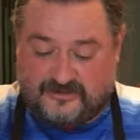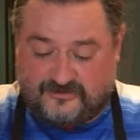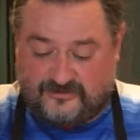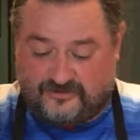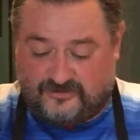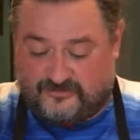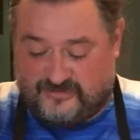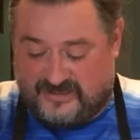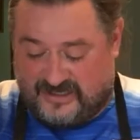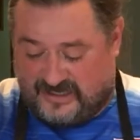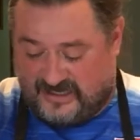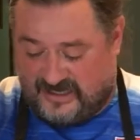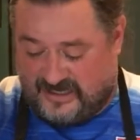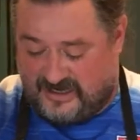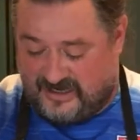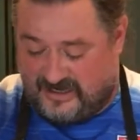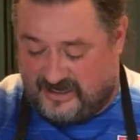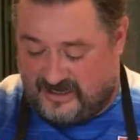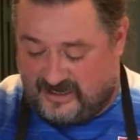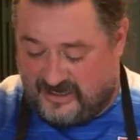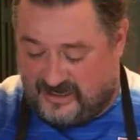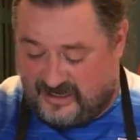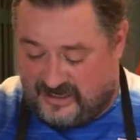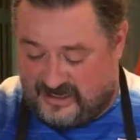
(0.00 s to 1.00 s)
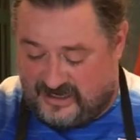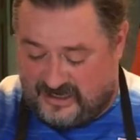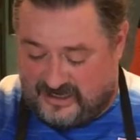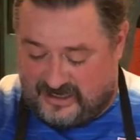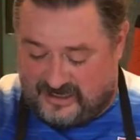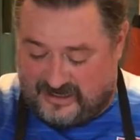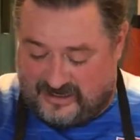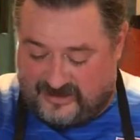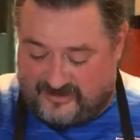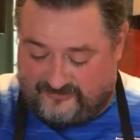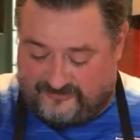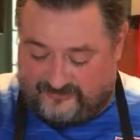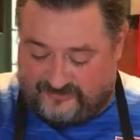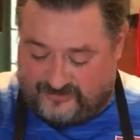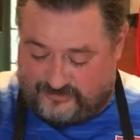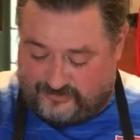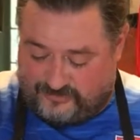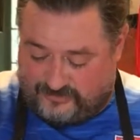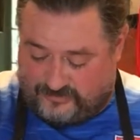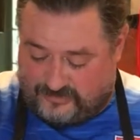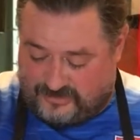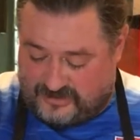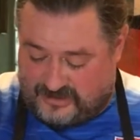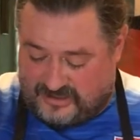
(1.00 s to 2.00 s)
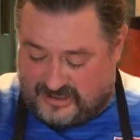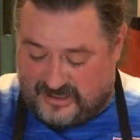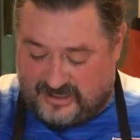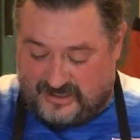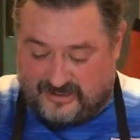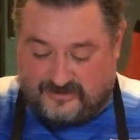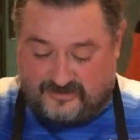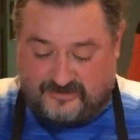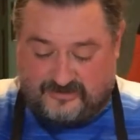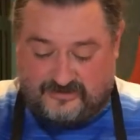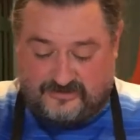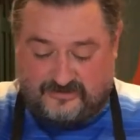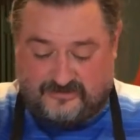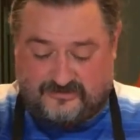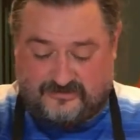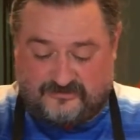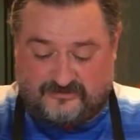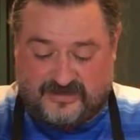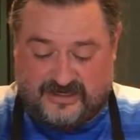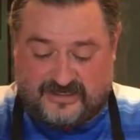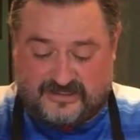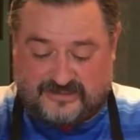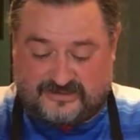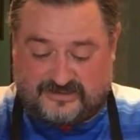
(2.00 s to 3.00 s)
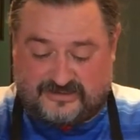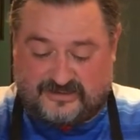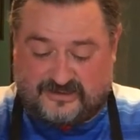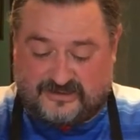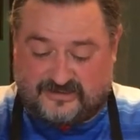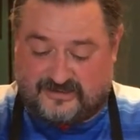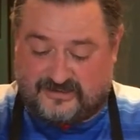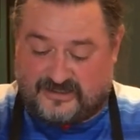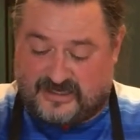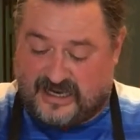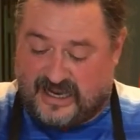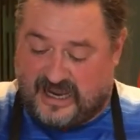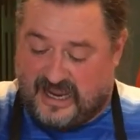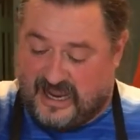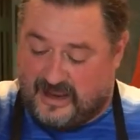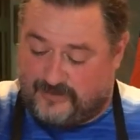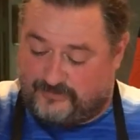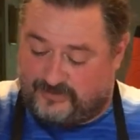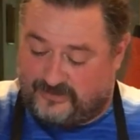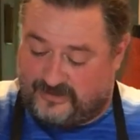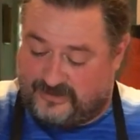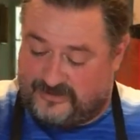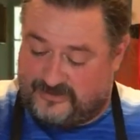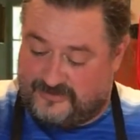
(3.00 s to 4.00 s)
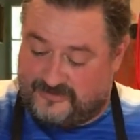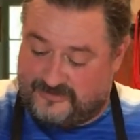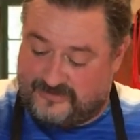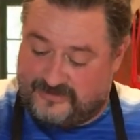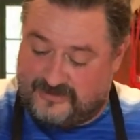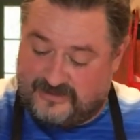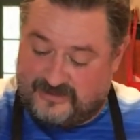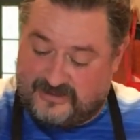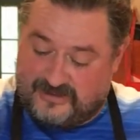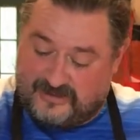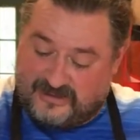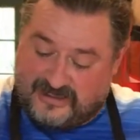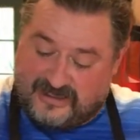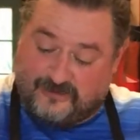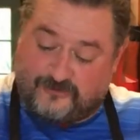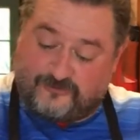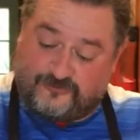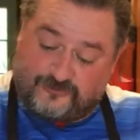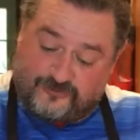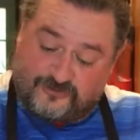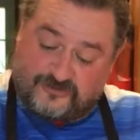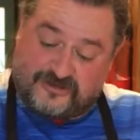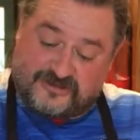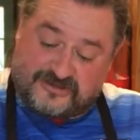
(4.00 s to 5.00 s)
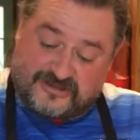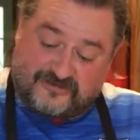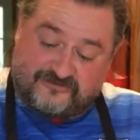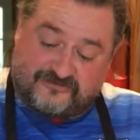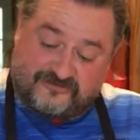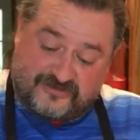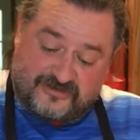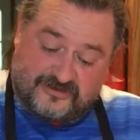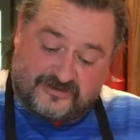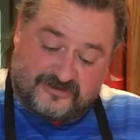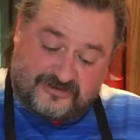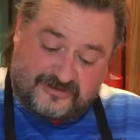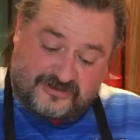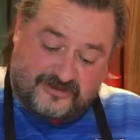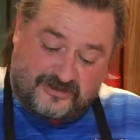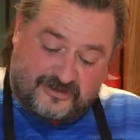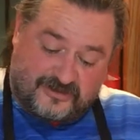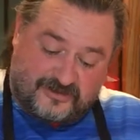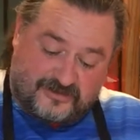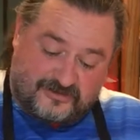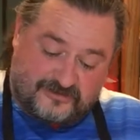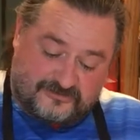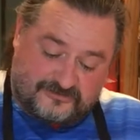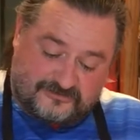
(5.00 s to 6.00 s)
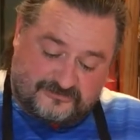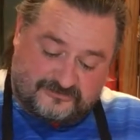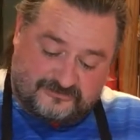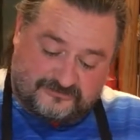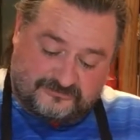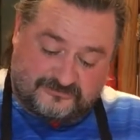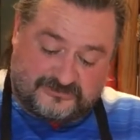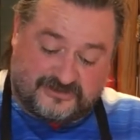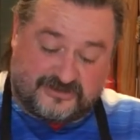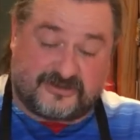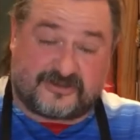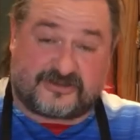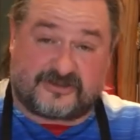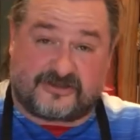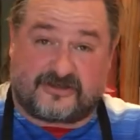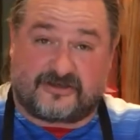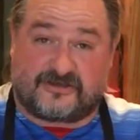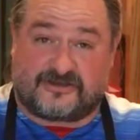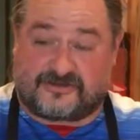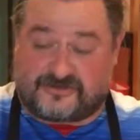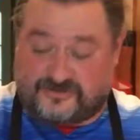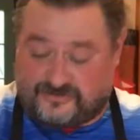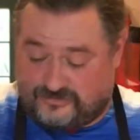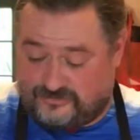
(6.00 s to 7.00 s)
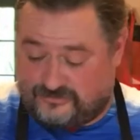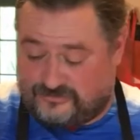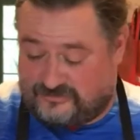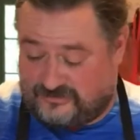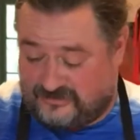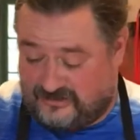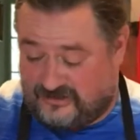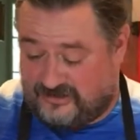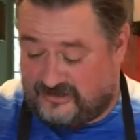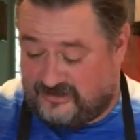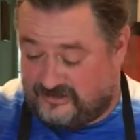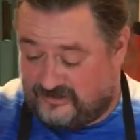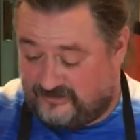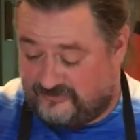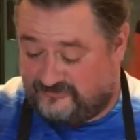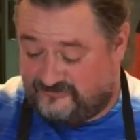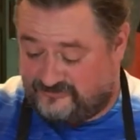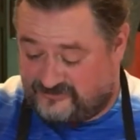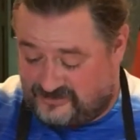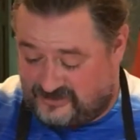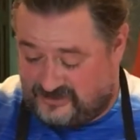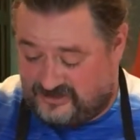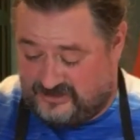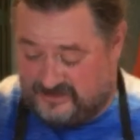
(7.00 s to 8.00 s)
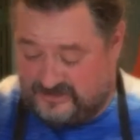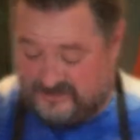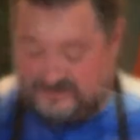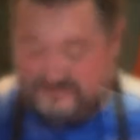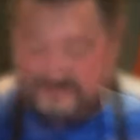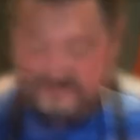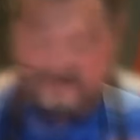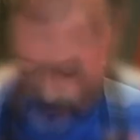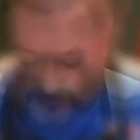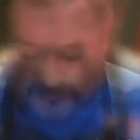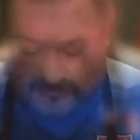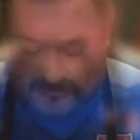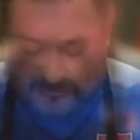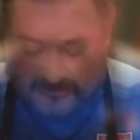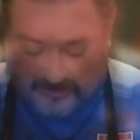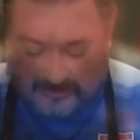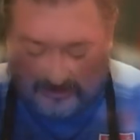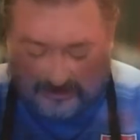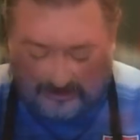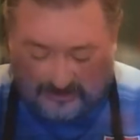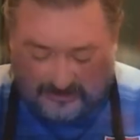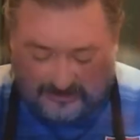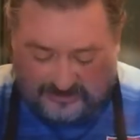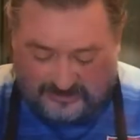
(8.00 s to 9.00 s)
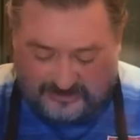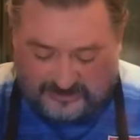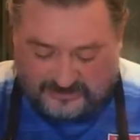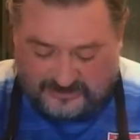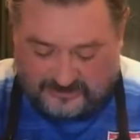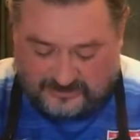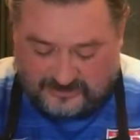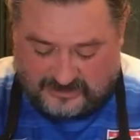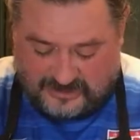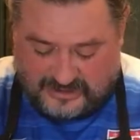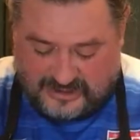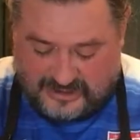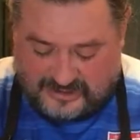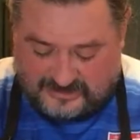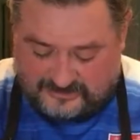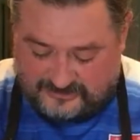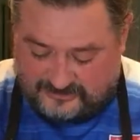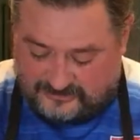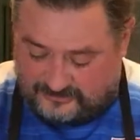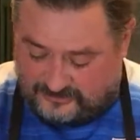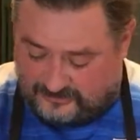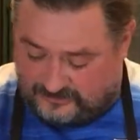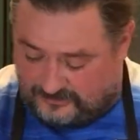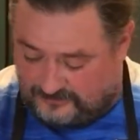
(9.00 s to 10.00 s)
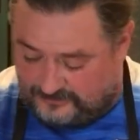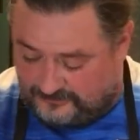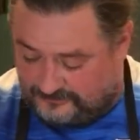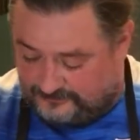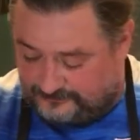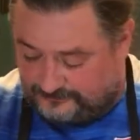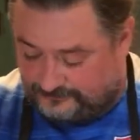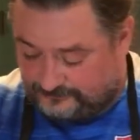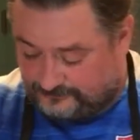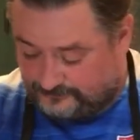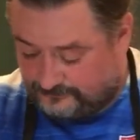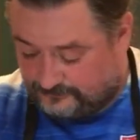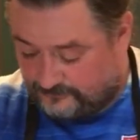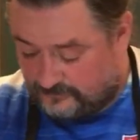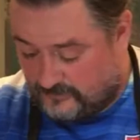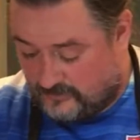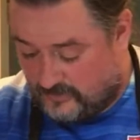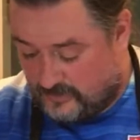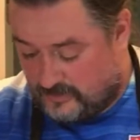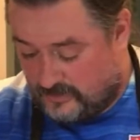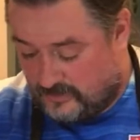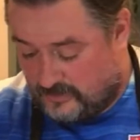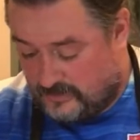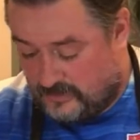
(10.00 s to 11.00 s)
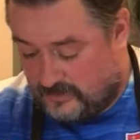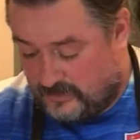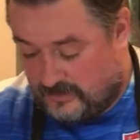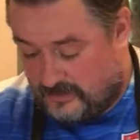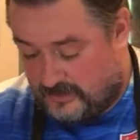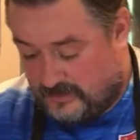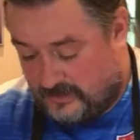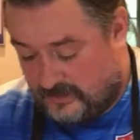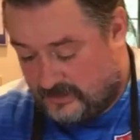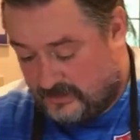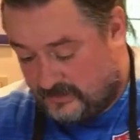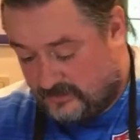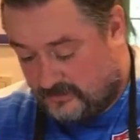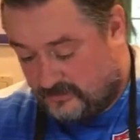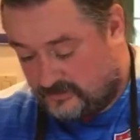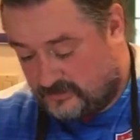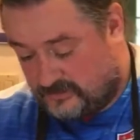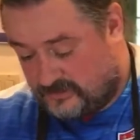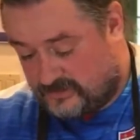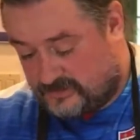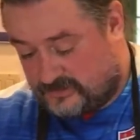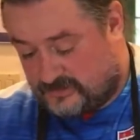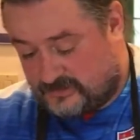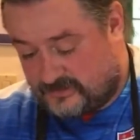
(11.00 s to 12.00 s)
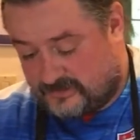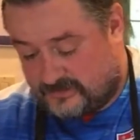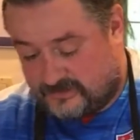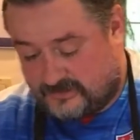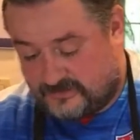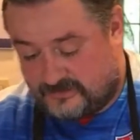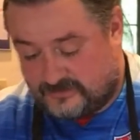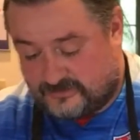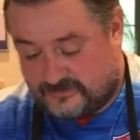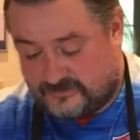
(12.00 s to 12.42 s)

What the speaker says: to make every boy like my son happy, and of course every little girl, because girls too love cheese. This is our casserole. It looks